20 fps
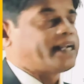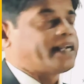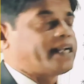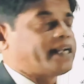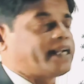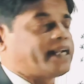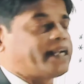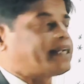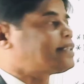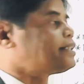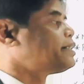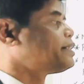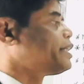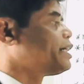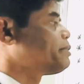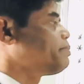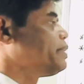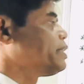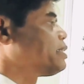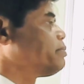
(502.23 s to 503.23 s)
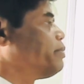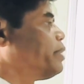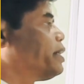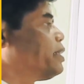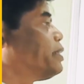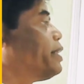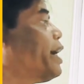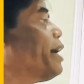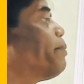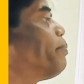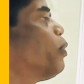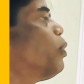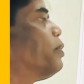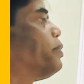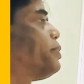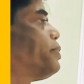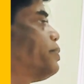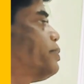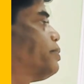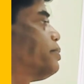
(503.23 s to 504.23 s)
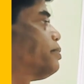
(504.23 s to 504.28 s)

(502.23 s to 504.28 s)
Attraction takes place by the dipoles.